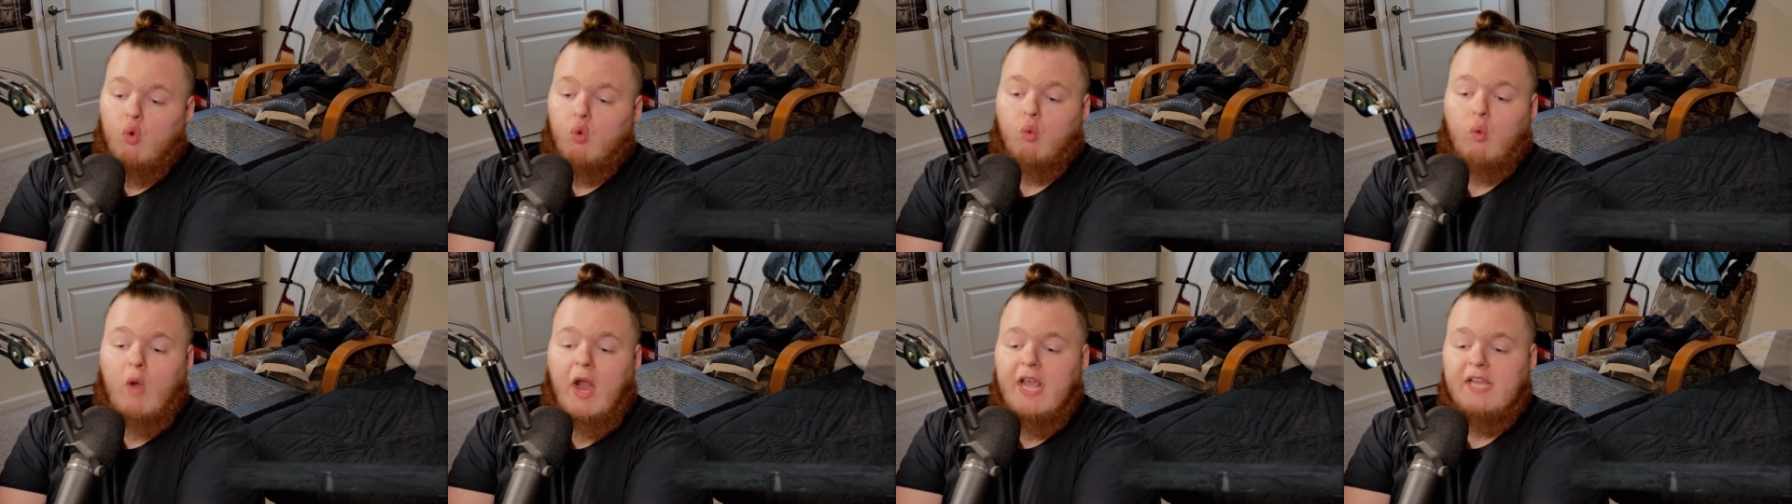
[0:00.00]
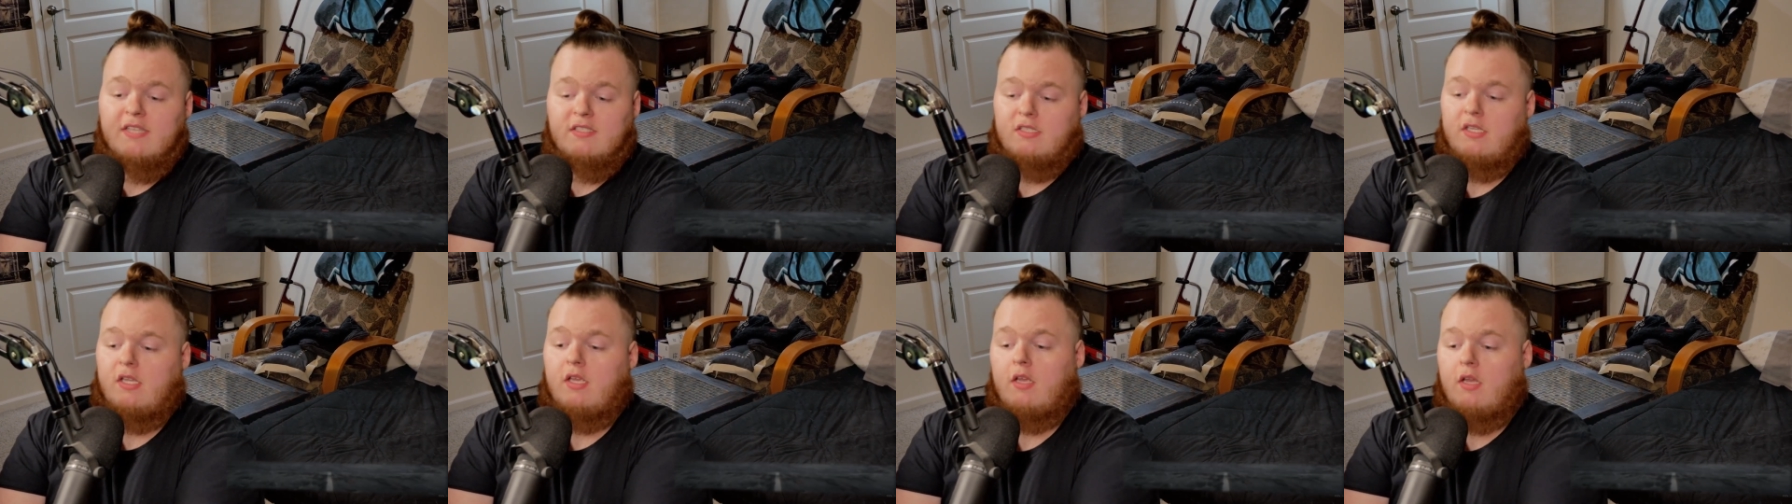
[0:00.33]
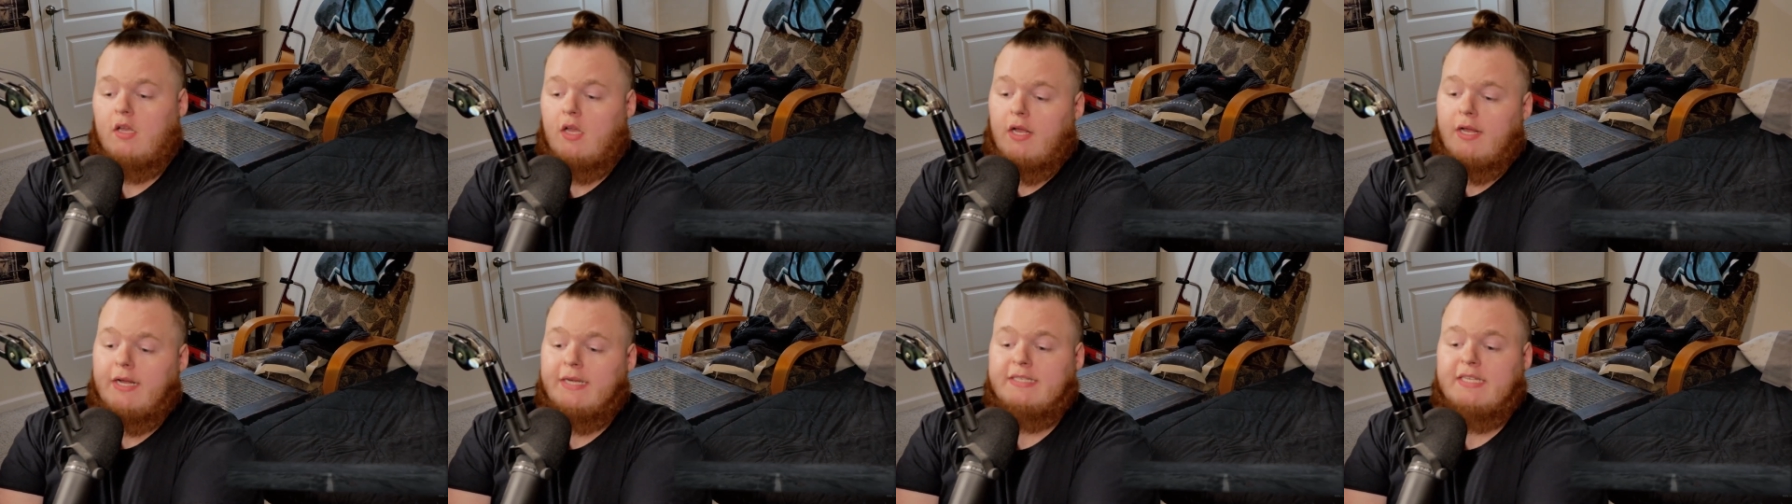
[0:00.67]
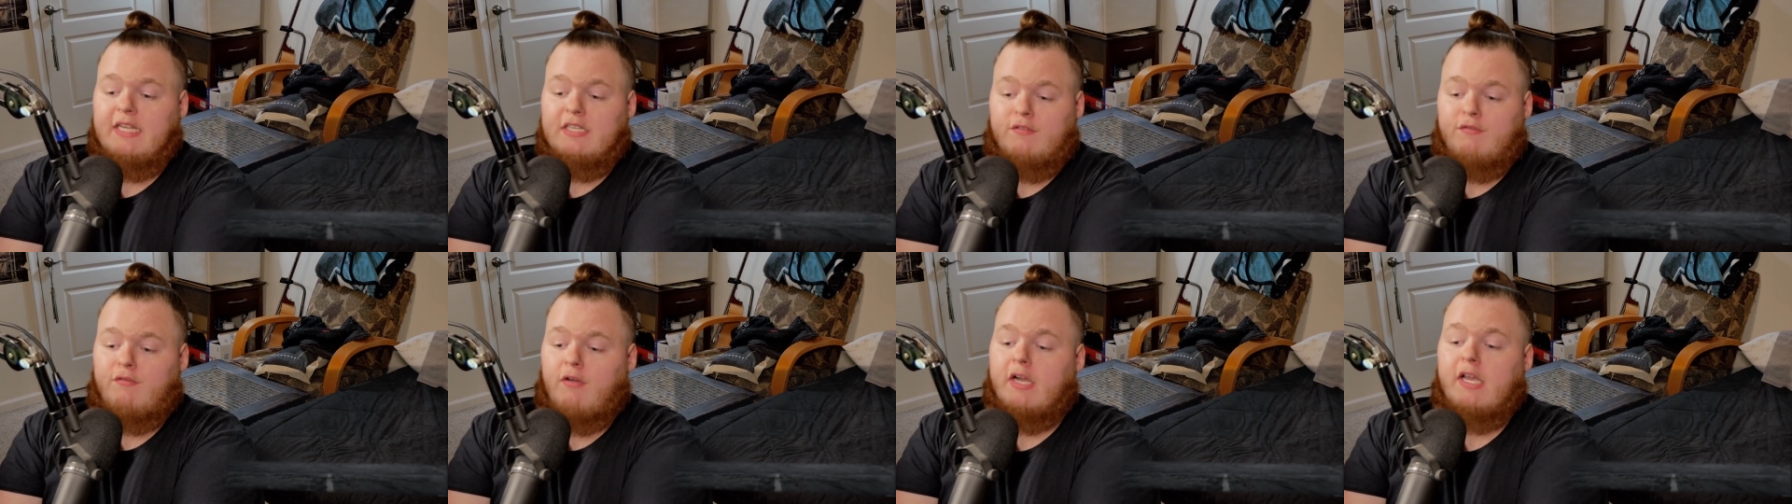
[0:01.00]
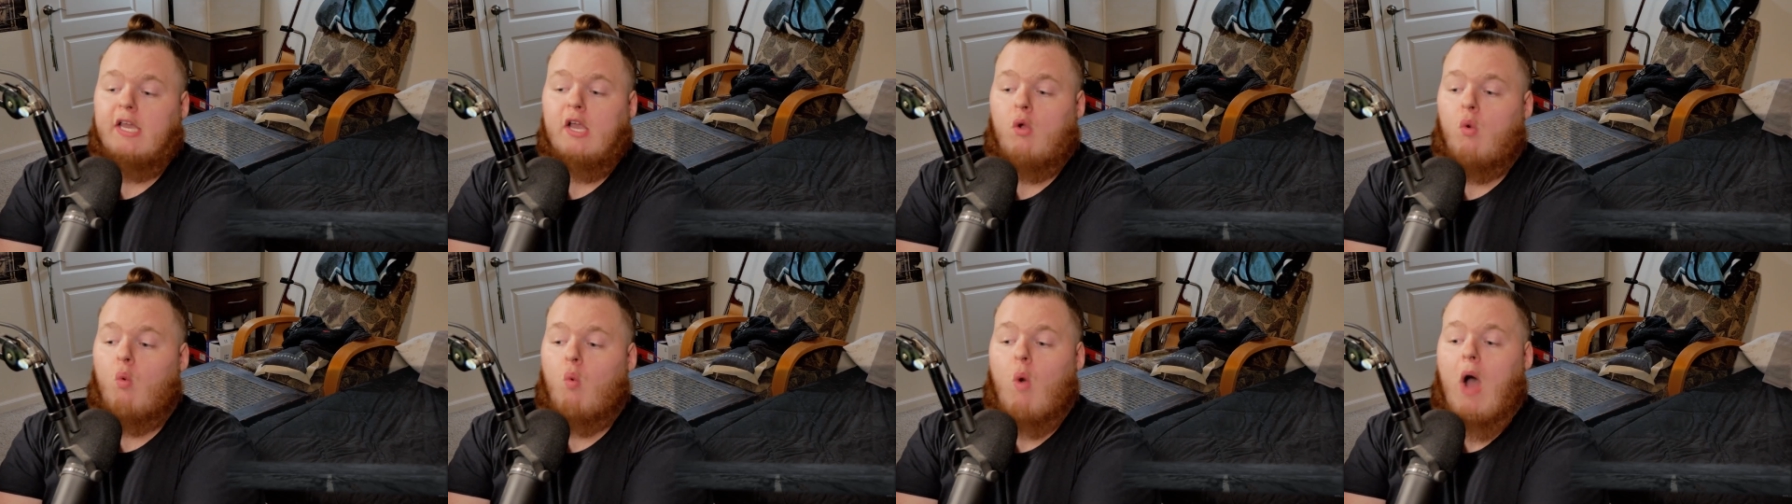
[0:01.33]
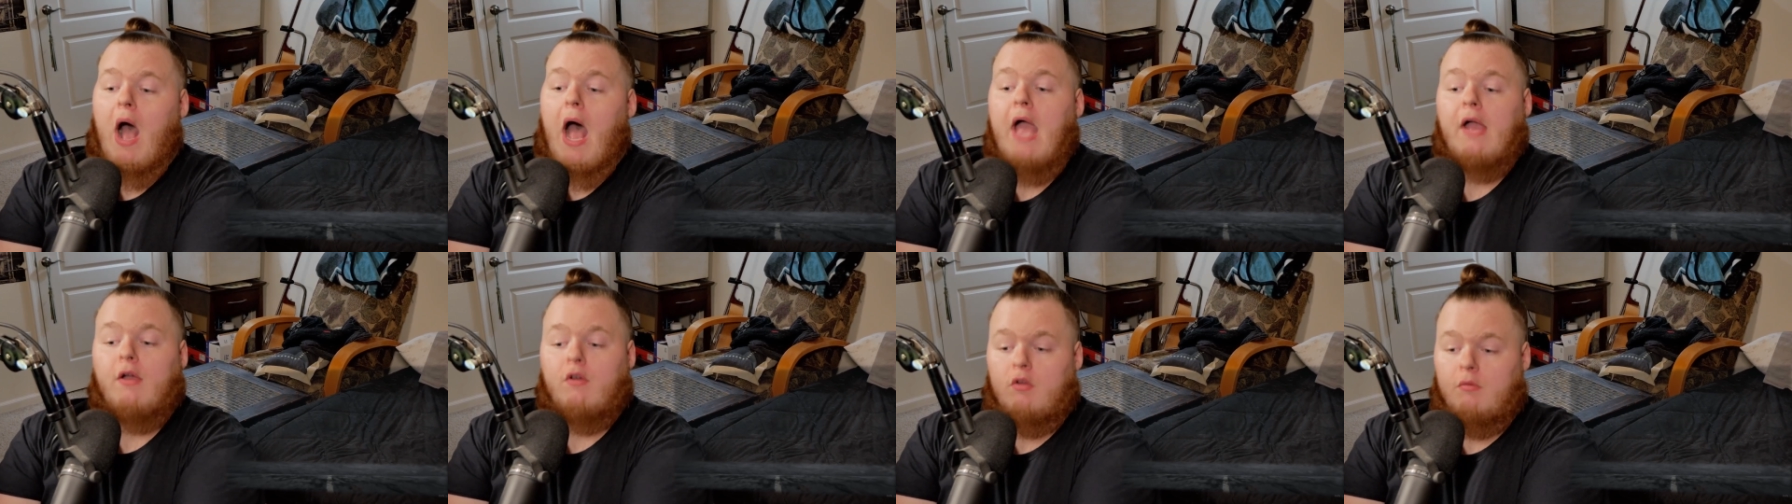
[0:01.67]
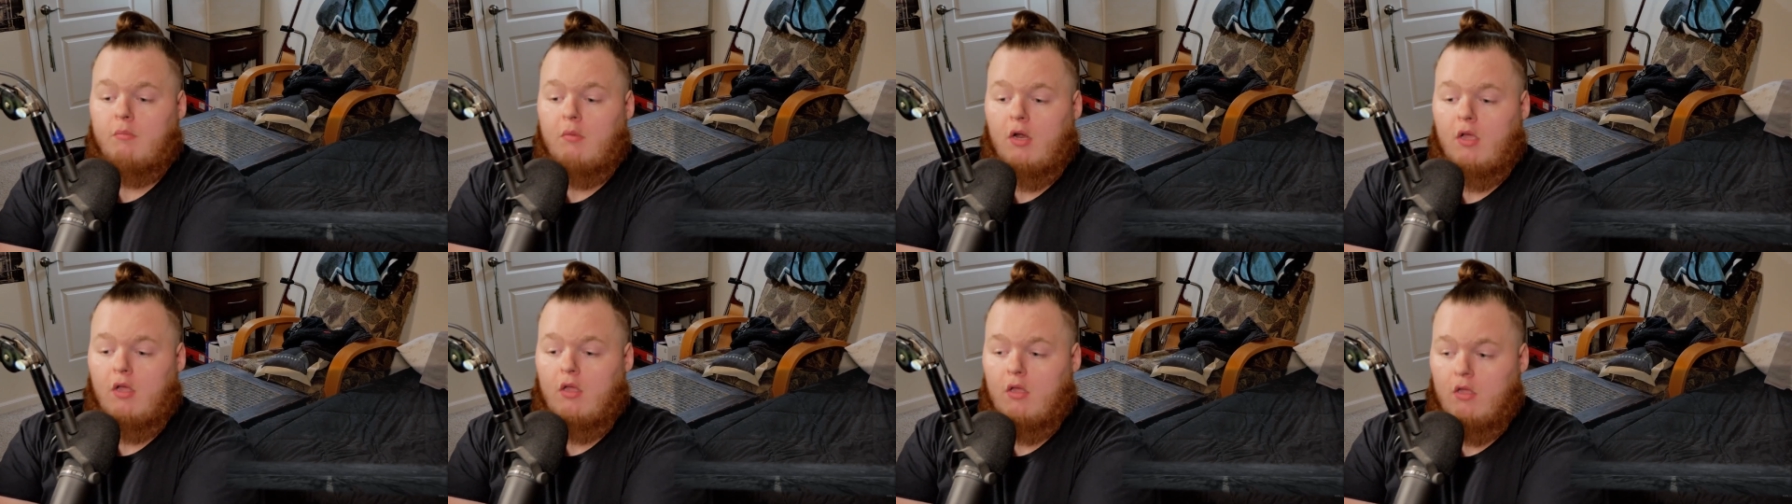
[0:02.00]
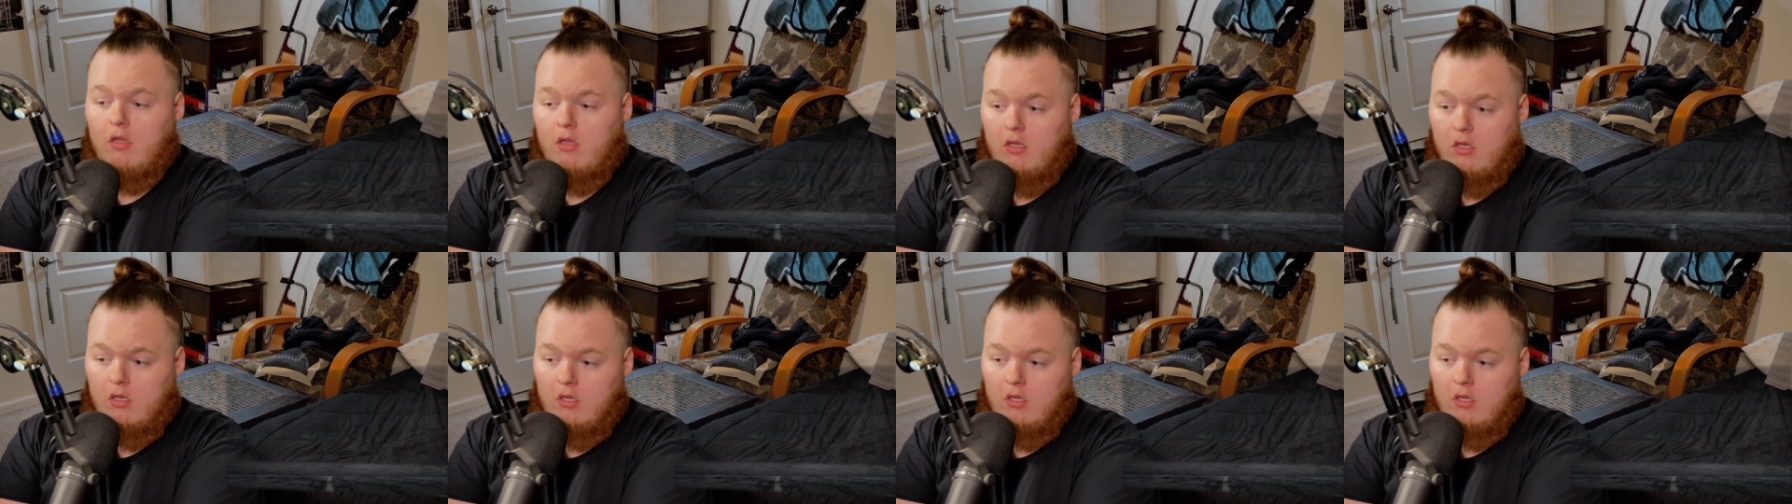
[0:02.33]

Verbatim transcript: Crazy. That's fucking wild, bruh.